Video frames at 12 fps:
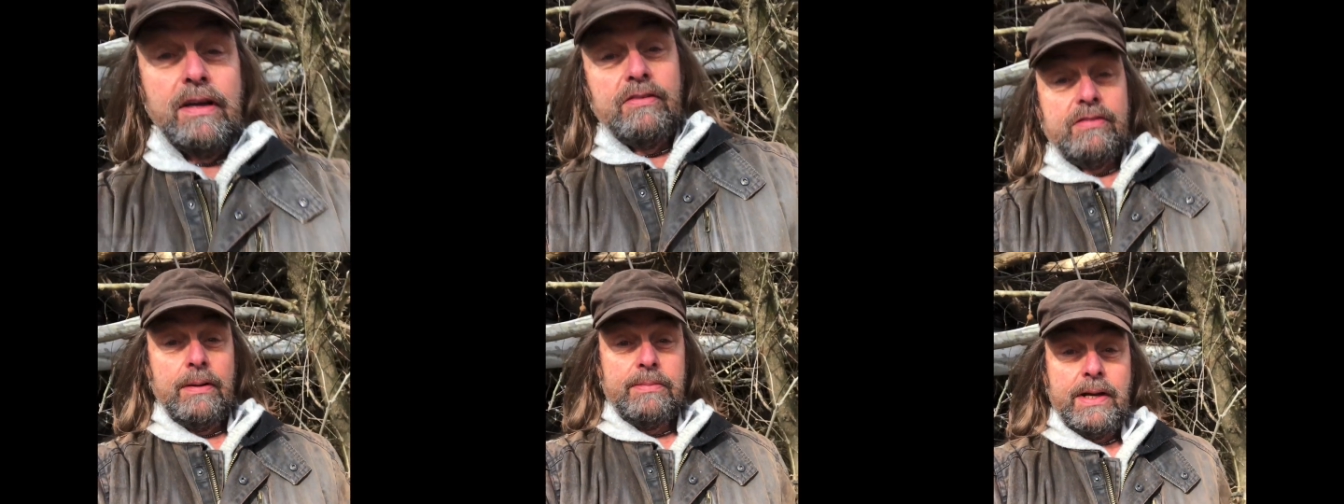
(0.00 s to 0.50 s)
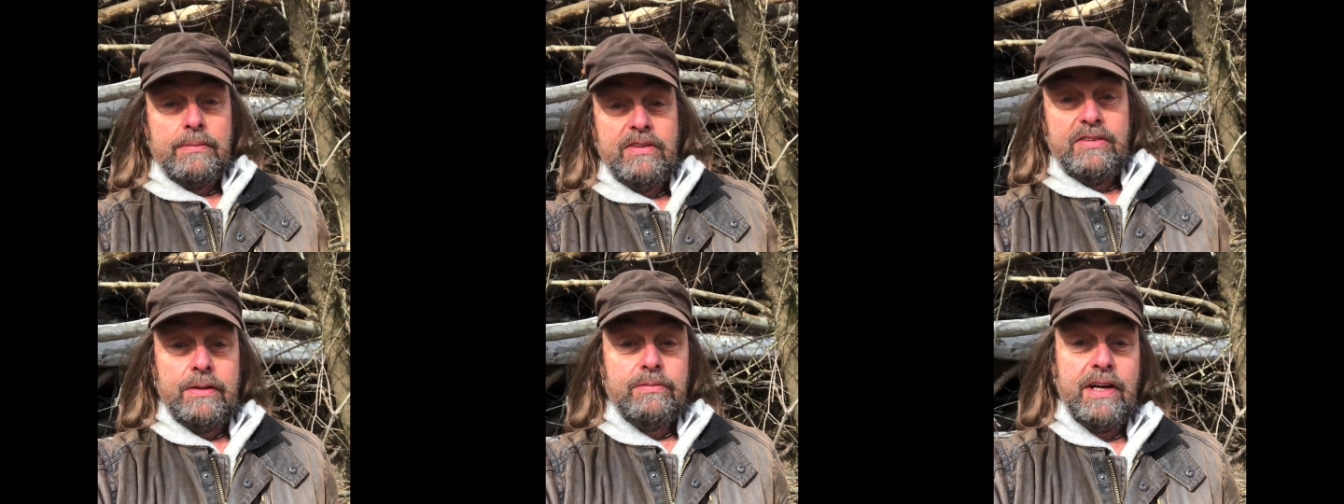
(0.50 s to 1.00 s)
and sometimes it
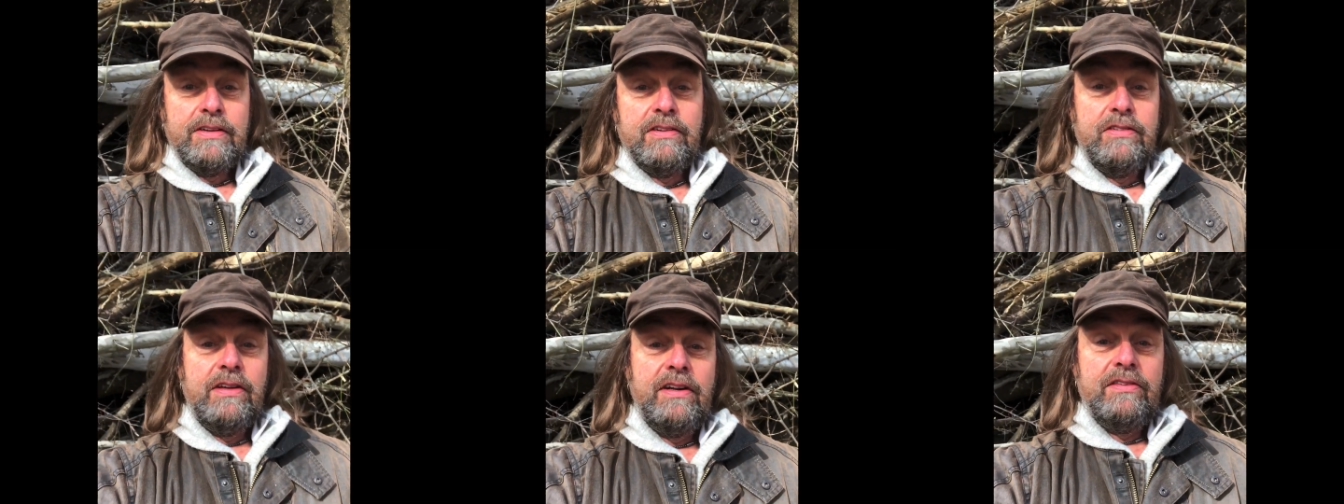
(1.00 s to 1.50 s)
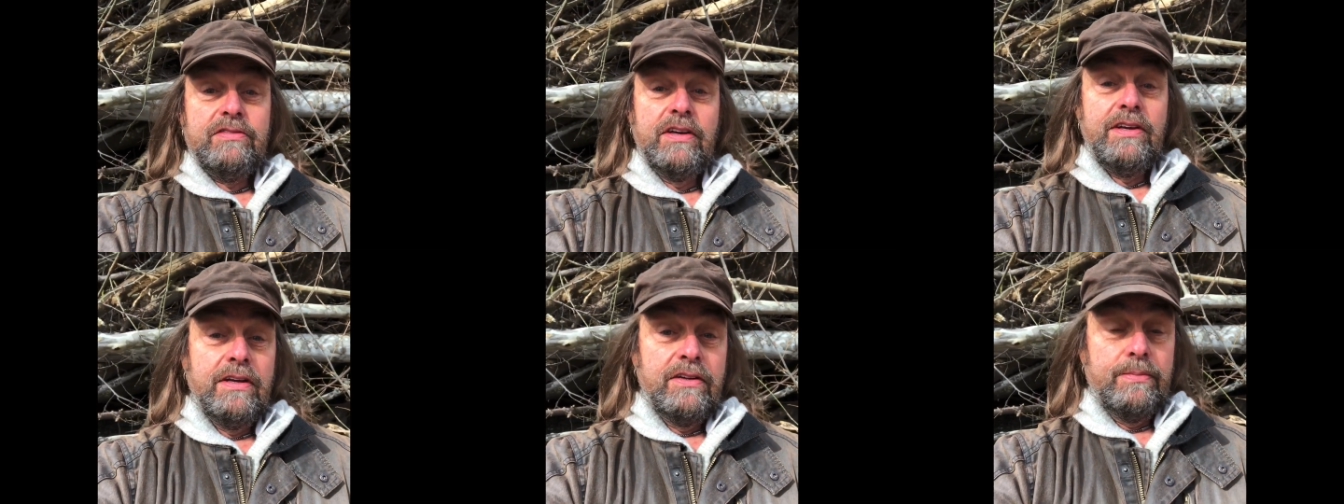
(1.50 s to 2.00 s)
seems like the city's
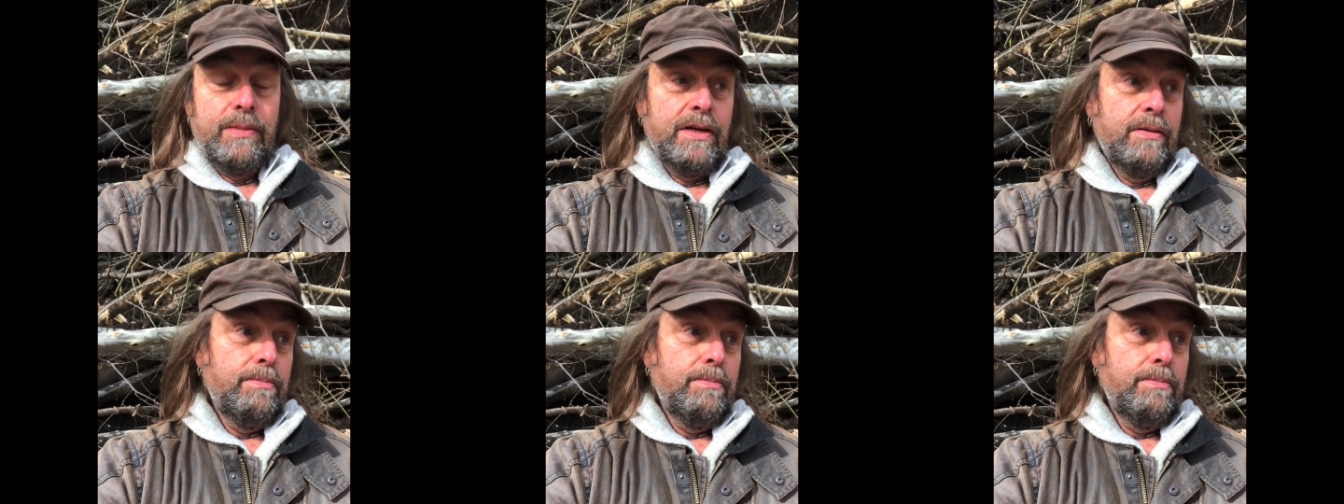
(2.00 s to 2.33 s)
against me.